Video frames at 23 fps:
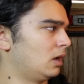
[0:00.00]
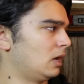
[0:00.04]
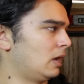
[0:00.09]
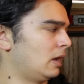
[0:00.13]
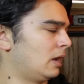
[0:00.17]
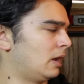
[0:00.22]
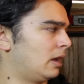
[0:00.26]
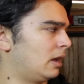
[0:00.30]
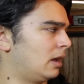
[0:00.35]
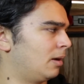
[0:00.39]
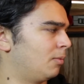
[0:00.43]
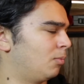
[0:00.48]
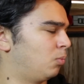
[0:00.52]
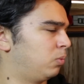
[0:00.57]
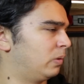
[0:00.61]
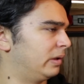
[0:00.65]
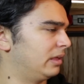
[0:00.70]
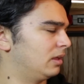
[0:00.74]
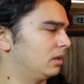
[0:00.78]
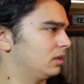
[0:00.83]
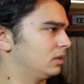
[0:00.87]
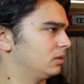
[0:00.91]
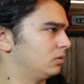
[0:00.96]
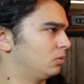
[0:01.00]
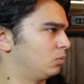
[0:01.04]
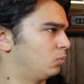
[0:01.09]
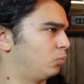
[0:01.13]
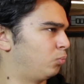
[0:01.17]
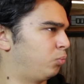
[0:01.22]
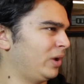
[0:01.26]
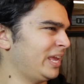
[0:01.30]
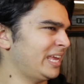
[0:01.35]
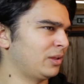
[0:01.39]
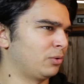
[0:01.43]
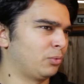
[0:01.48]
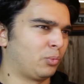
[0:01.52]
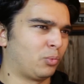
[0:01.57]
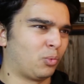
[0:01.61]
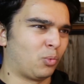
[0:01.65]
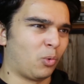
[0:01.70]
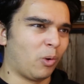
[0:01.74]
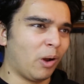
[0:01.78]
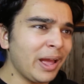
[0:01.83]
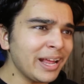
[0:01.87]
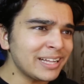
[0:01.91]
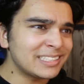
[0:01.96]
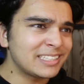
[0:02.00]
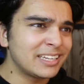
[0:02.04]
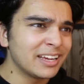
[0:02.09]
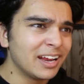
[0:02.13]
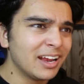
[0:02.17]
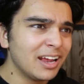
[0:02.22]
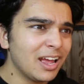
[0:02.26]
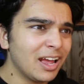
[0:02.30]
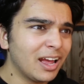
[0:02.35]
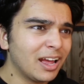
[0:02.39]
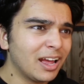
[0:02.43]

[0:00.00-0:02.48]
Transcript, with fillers: Uh, wh wait, what?